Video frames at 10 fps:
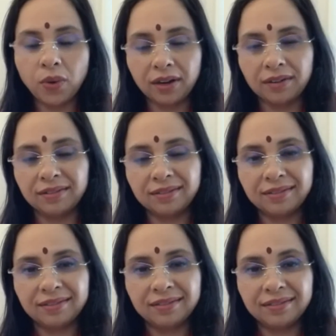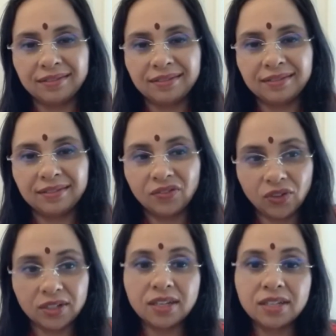one
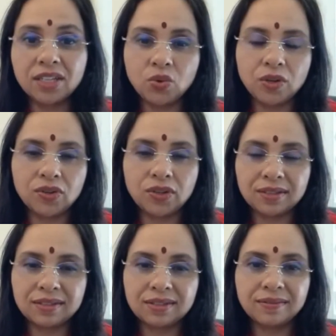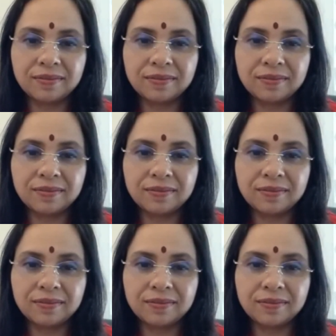for such situations